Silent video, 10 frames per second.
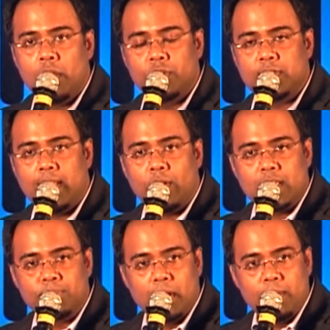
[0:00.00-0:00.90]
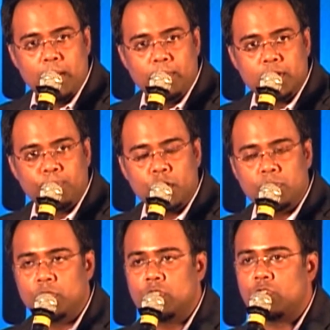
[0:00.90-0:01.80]
You'd send out as many people as
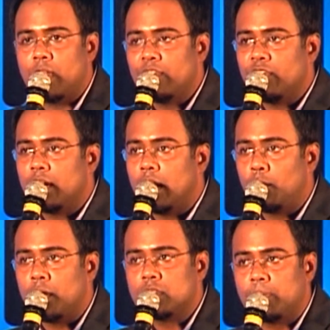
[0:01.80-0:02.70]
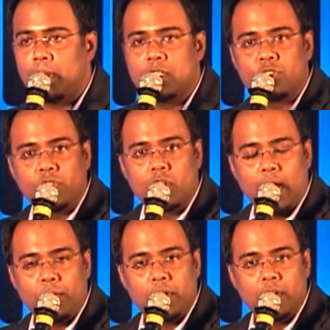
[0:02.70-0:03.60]
possible and try and figure out what is the pulse of the
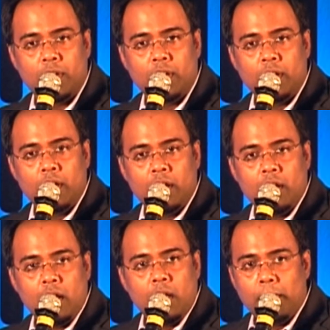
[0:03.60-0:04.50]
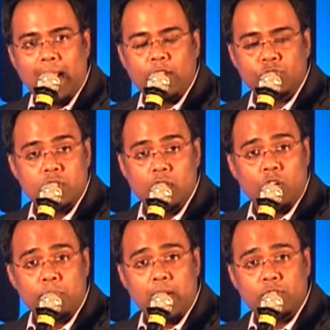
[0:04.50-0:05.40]
crowd. But I don't see a
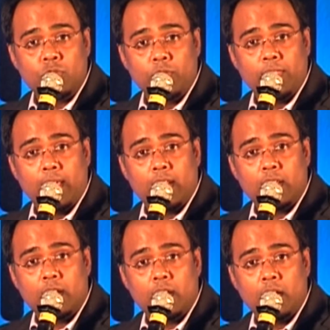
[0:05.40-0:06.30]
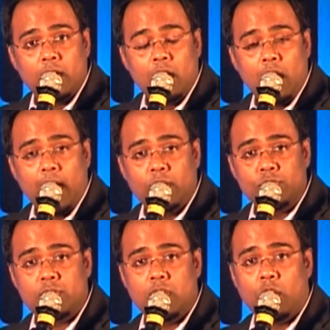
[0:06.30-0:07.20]
lot of brands doing that. I don't
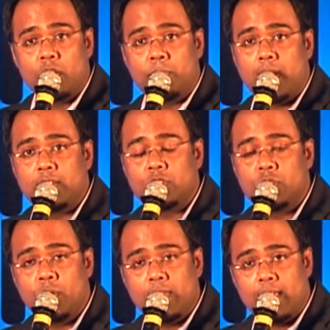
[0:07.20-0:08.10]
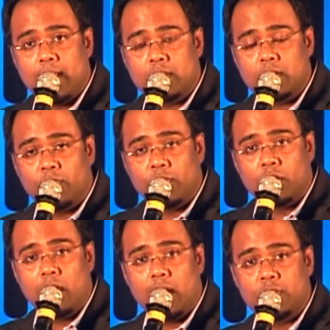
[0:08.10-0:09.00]
see a lot of brands doing that with
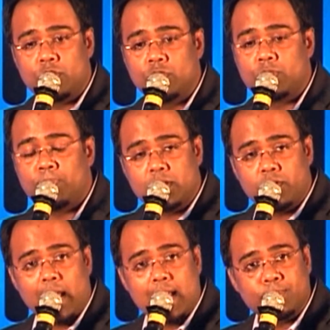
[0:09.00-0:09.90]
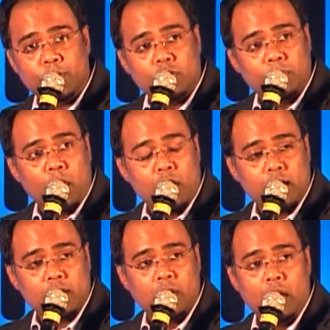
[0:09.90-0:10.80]
regards to specific aspects of the
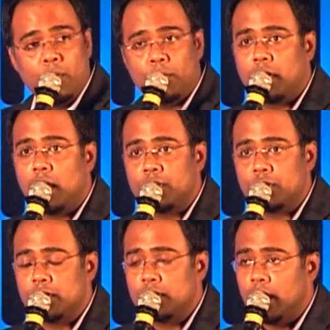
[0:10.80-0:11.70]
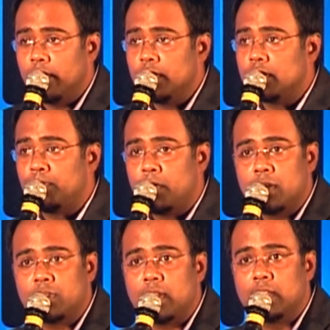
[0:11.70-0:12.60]
product, with regards to service,
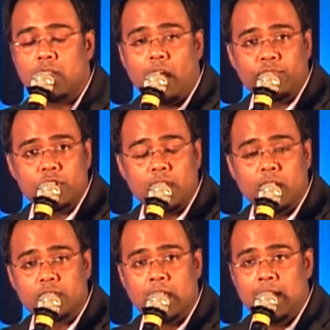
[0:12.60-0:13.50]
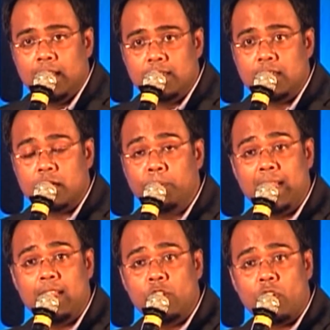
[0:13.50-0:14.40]
pre-sales, after sales. This is
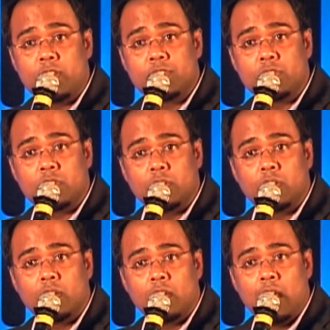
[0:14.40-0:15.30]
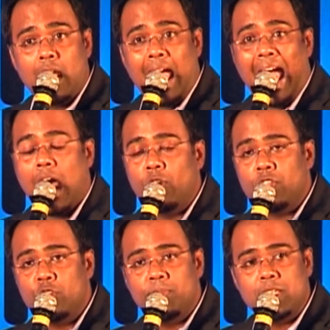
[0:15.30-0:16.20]
completely non-existent. How
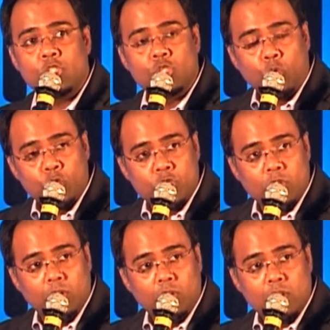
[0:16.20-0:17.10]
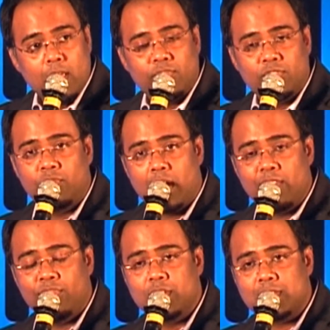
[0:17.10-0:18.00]
can you be social if the very
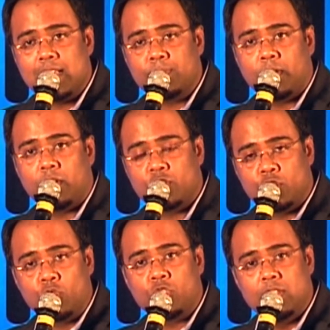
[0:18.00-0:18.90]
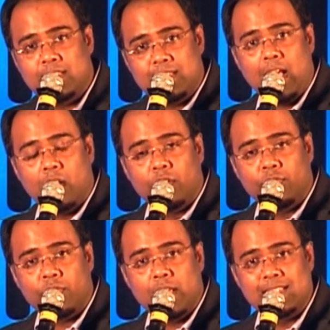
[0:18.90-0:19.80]
first aspect of social
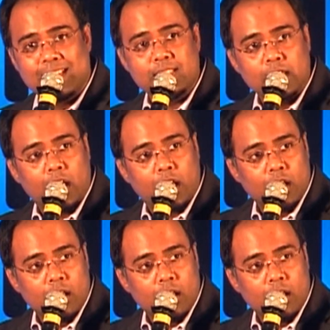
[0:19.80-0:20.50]
itself is listening?